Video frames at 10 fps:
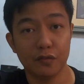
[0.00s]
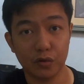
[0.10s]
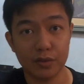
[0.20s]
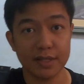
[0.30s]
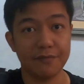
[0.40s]

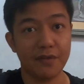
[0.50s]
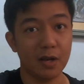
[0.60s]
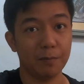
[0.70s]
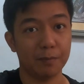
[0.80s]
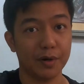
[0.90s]
through the
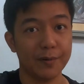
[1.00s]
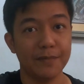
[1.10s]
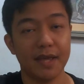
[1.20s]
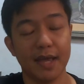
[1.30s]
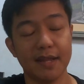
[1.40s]
developer,
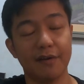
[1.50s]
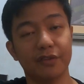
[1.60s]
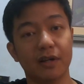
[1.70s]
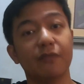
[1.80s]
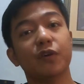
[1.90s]
and
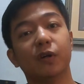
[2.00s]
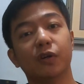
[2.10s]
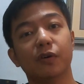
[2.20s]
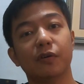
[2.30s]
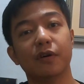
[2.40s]
after a
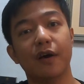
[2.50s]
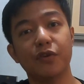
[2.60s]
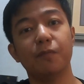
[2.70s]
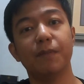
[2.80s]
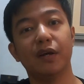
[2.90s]

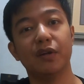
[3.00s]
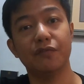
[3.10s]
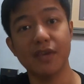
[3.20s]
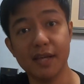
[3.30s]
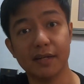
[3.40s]
few period
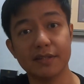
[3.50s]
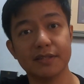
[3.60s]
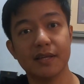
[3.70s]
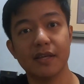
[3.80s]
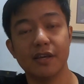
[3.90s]
of
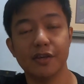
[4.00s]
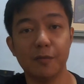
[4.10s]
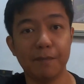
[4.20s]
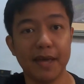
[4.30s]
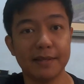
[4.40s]
years, you
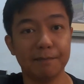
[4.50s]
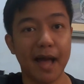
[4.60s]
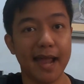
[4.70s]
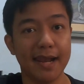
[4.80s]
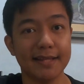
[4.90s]
pay the
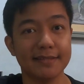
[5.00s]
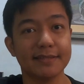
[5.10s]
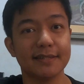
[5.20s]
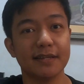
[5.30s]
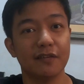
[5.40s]

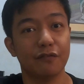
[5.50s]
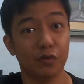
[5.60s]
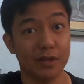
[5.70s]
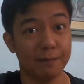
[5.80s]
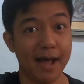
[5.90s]
balance
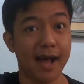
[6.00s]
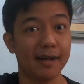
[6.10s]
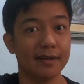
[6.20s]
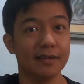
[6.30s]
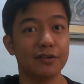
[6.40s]
through the bank.
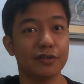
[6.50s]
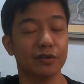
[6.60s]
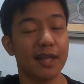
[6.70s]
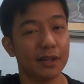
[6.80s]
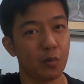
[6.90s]
So
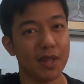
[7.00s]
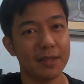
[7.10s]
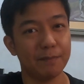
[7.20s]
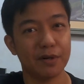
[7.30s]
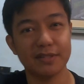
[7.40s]
that
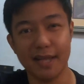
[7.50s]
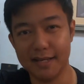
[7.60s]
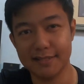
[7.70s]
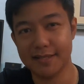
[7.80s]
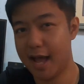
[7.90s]

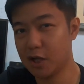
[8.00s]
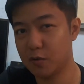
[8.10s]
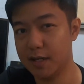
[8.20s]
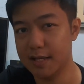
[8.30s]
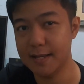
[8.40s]
20% is
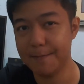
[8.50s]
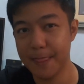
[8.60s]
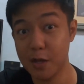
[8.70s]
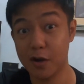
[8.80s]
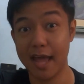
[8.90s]
actually
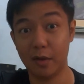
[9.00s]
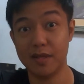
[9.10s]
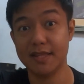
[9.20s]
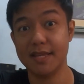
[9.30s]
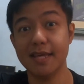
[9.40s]
your
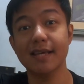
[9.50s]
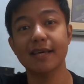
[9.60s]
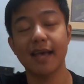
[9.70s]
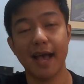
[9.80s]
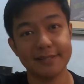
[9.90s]
equity
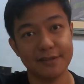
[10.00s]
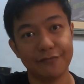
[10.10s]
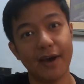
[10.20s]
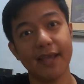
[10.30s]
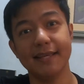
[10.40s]
as
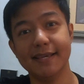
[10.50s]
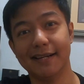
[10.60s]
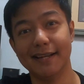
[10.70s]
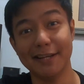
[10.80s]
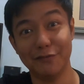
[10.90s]
defined
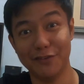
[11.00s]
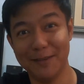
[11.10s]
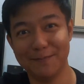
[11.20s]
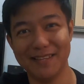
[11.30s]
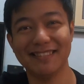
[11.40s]
here in the
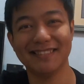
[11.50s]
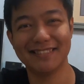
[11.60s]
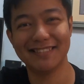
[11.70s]
Philippines.